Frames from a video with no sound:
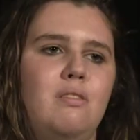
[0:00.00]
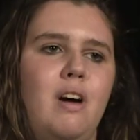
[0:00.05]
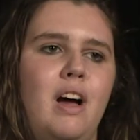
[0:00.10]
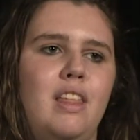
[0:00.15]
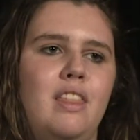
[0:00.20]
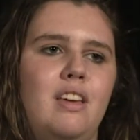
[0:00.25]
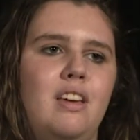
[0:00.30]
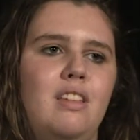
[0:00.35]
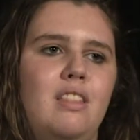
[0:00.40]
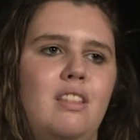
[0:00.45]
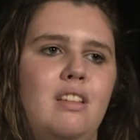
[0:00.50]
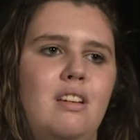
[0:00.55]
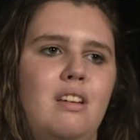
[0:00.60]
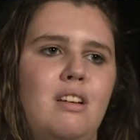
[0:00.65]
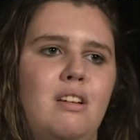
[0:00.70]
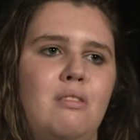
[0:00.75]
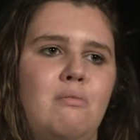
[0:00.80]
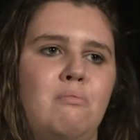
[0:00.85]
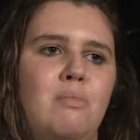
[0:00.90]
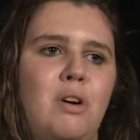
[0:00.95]
I think
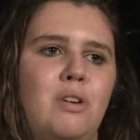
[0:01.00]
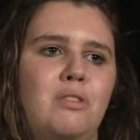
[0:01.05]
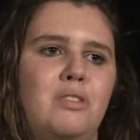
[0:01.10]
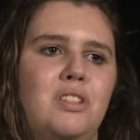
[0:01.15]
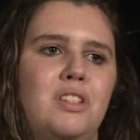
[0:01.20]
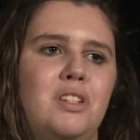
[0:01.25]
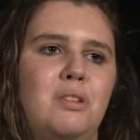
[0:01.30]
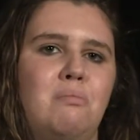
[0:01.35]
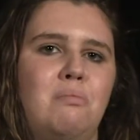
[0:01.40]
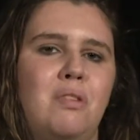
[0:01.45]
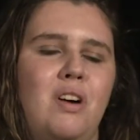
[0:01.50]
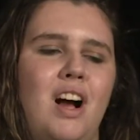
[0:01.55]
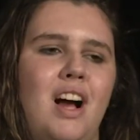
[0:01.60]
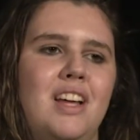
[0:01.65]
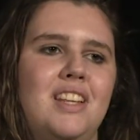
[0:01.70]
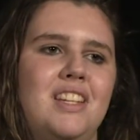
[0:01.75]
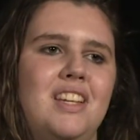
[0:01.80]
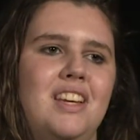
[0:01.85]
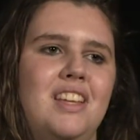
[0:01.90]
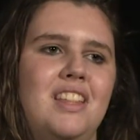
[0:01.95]
the most
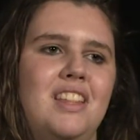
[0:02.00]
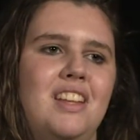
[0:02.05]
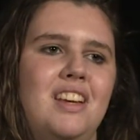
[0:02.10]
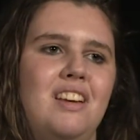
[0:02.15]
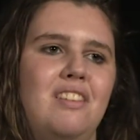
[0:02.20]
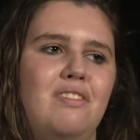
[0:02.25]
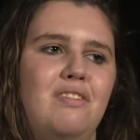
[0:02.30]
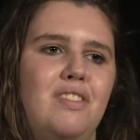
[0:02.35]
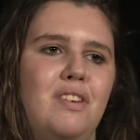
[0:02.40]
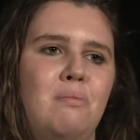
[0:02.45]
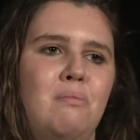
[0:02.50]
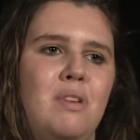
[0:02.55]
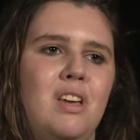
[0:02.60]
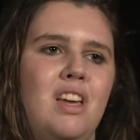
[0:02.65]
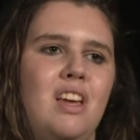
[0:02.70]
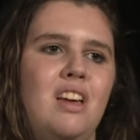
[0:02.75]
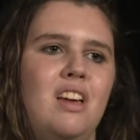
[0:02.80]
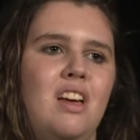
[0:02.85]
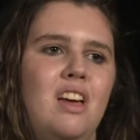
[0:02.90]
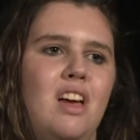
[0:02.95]
surprising thing for
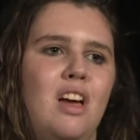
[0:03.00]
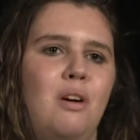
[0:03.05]
me